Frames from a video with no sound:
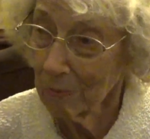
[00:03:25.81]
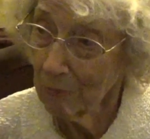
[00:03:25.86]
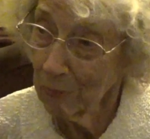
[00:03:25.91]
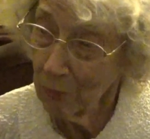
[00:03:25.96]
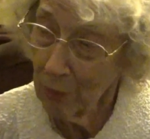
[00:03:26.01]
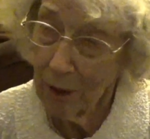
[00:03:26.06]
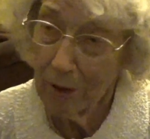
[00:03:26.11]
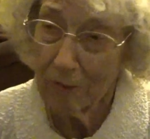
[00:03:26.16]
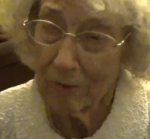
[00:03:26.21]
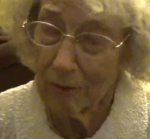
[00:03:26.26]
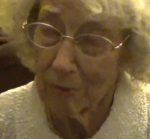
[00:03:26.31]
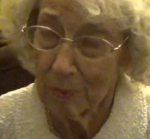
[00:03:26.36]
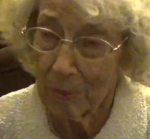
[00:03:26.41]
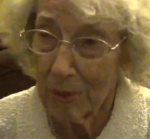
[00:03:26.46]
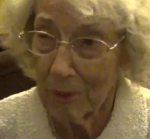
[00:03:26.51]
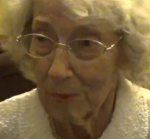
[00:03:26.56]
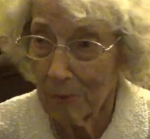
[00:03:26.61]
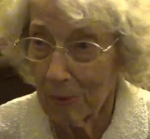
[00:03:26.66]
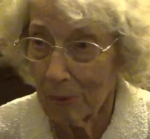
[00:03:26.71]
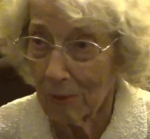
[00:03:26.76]
Private
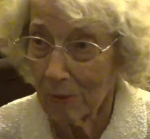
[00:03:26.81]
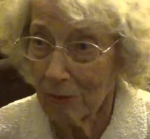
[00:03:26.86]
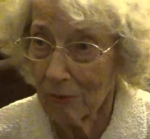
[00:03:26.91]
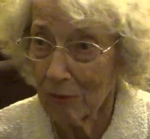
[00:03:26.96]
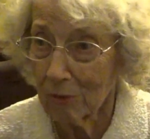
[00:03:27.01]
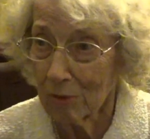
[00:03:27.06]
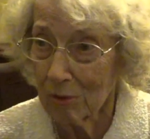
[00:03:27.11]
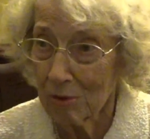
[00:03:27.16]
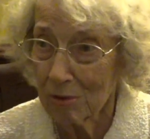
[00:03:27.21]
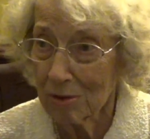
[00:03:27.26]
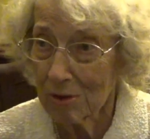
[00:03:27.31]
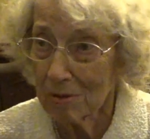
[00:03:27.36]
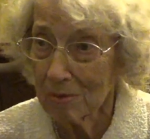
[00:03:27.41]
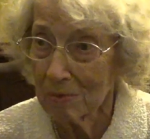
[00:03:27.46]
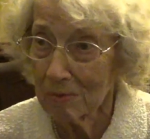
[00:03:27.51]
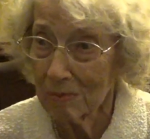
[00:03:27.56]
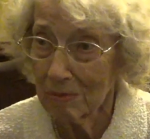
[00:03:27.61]
people, of course,